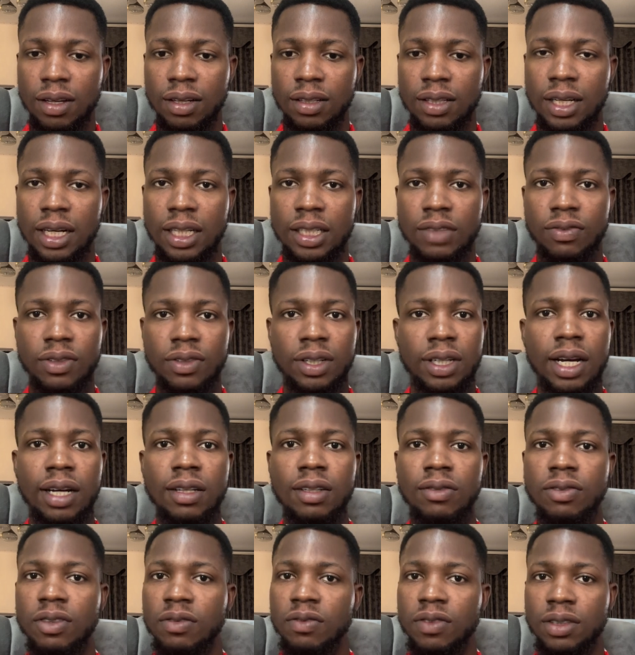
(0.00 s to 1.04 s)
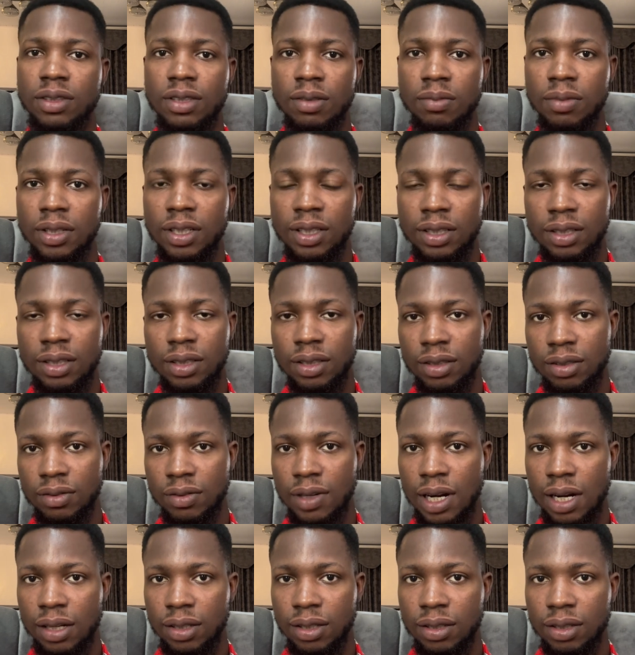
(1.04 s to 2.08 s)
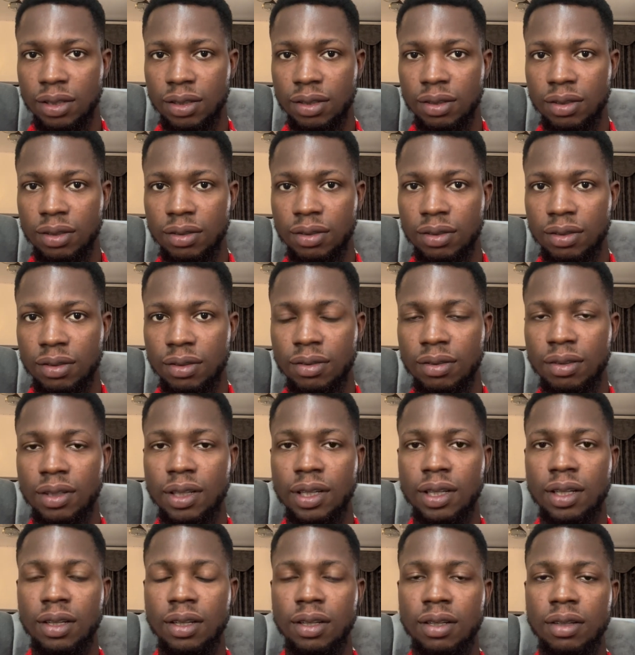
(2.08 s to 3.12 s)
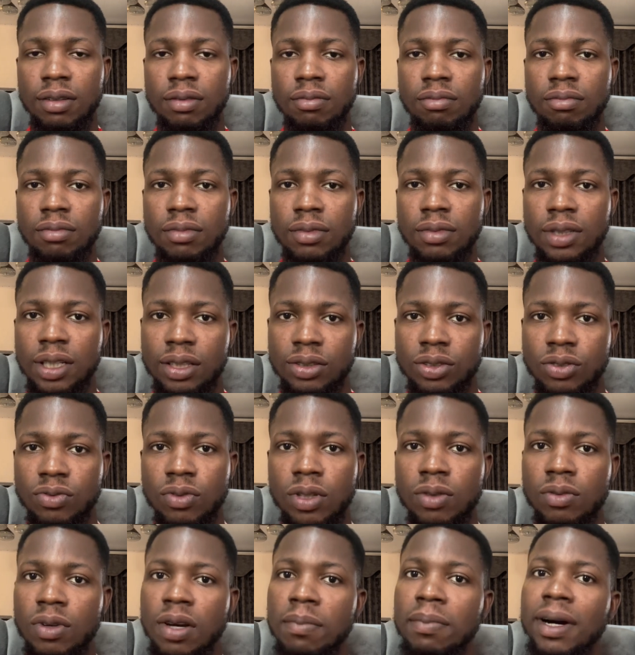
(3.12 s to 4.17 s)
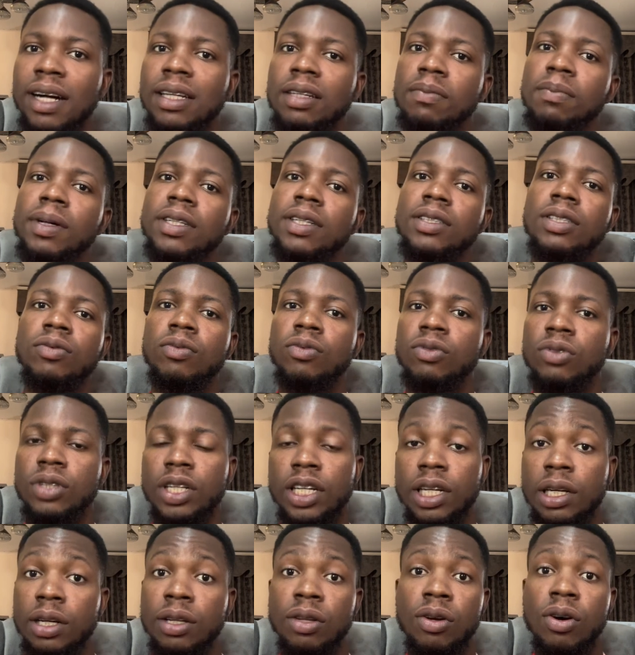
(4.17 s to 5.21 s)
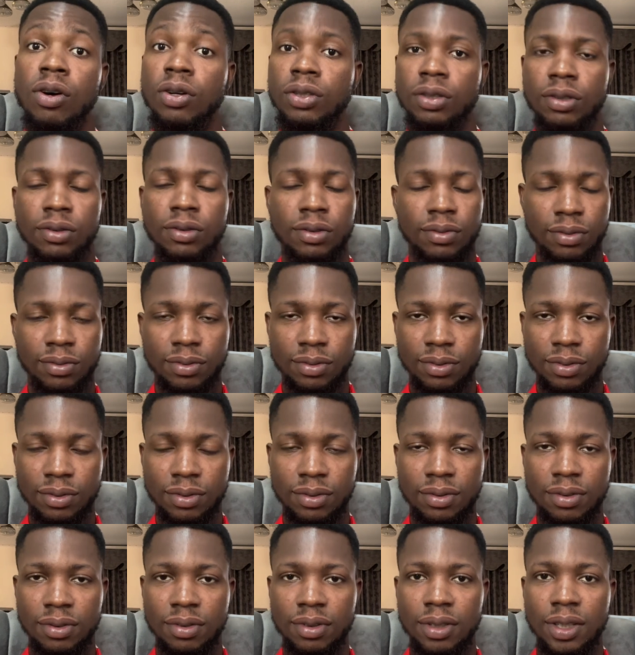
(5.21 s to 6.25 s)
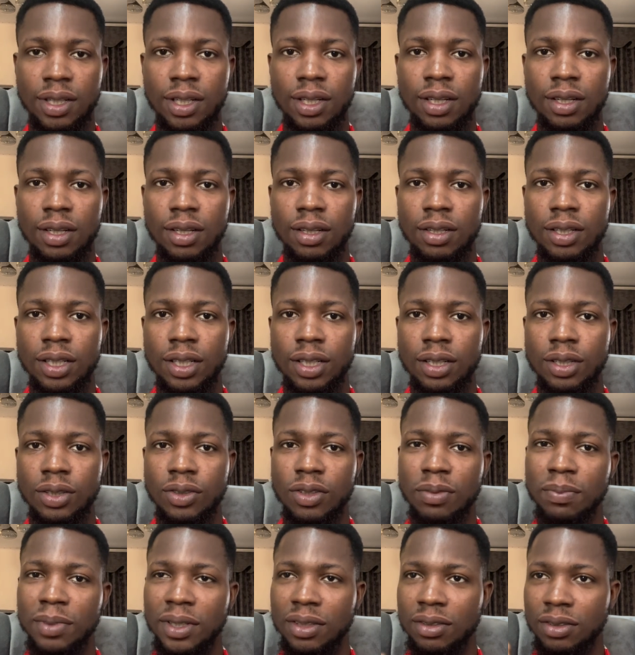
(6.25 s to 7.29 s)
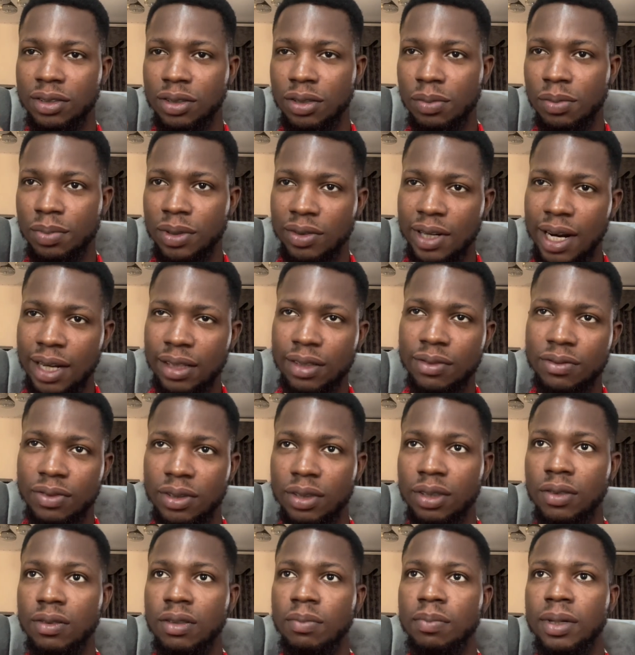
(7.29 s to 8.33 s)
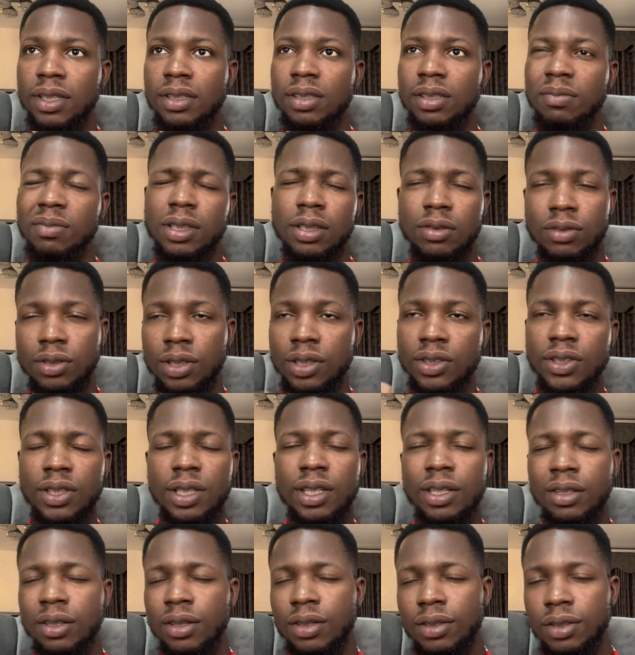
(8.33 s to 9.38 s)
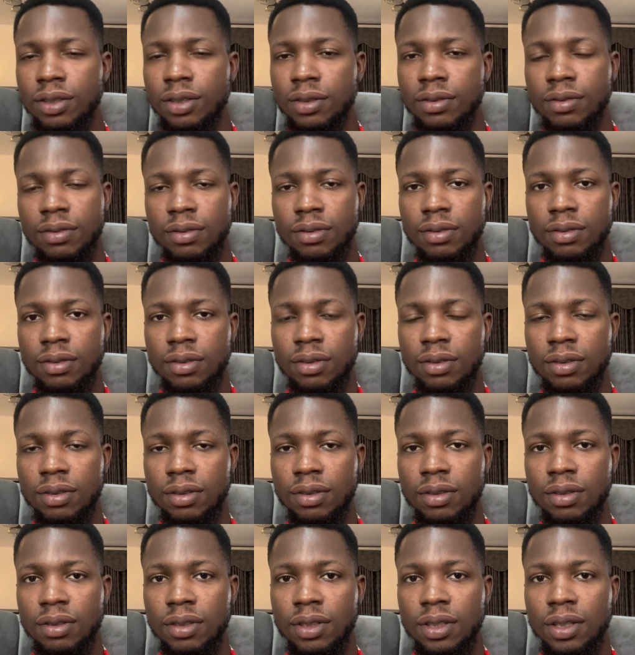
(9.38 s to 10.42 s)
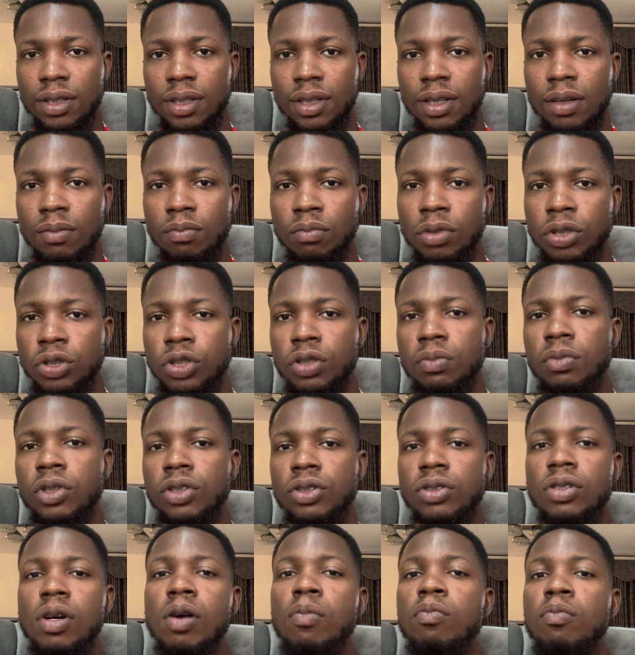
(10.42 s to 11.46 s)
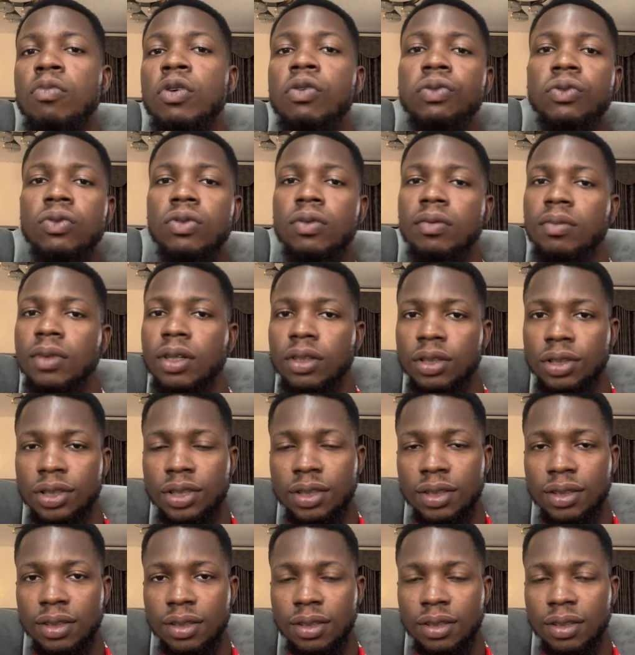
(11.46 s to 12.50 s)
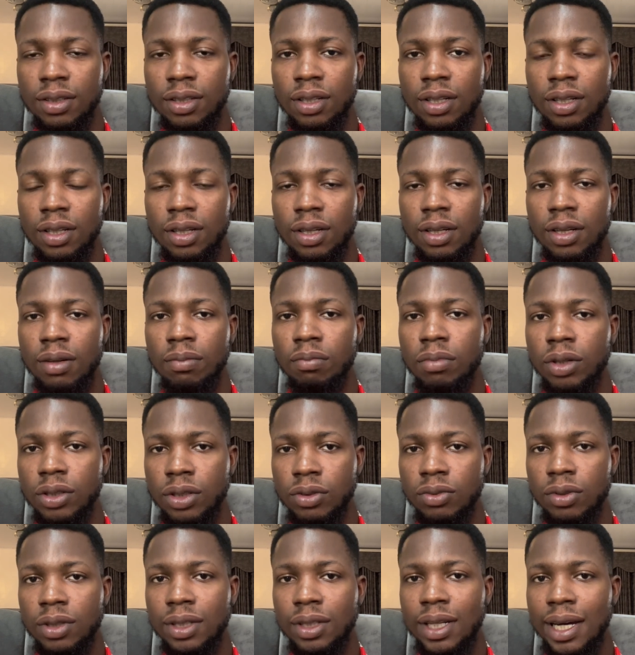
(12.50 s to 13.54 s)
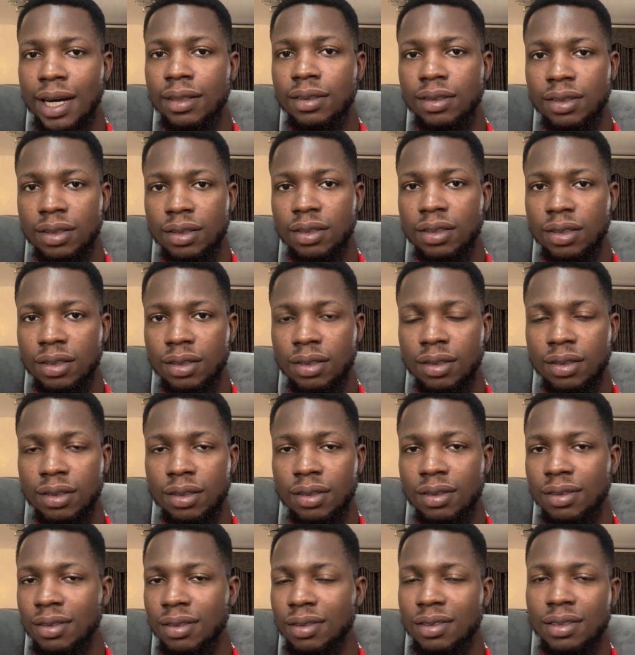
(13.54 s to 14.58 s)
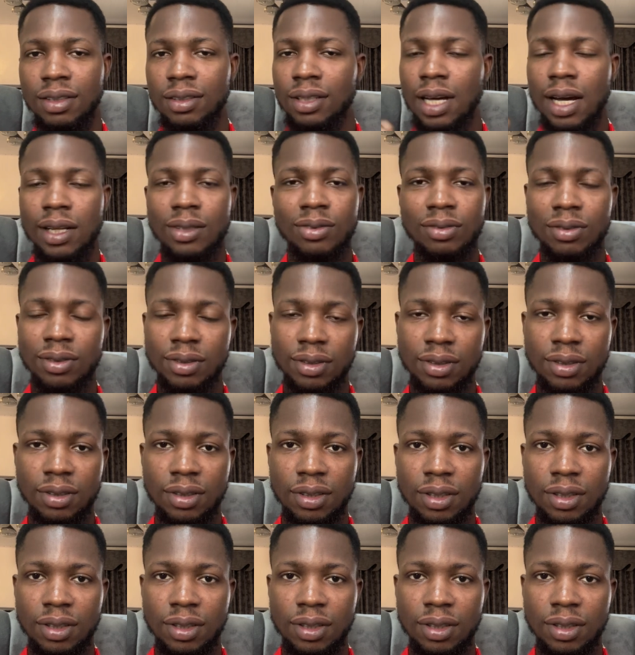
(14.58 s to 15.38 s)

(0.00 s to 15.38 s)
There are different kind of invisibilities, right? There is one whereby the person would ignore you. You'll be right in front of the person, but they will just ignore you. But you must not move too much. But the one I did is not that one.